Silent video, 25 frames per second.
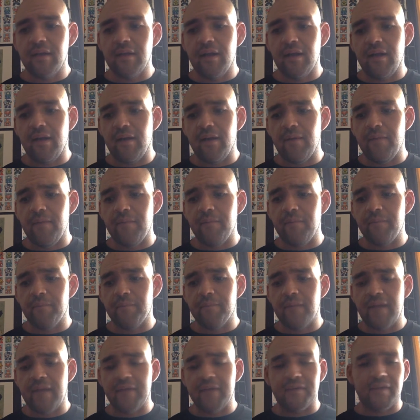
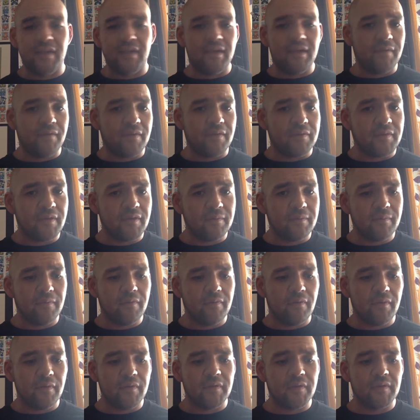Outside of YouTube, of
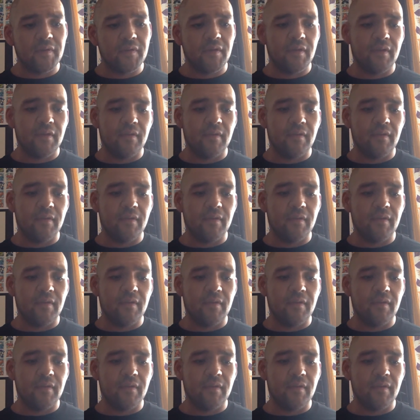course.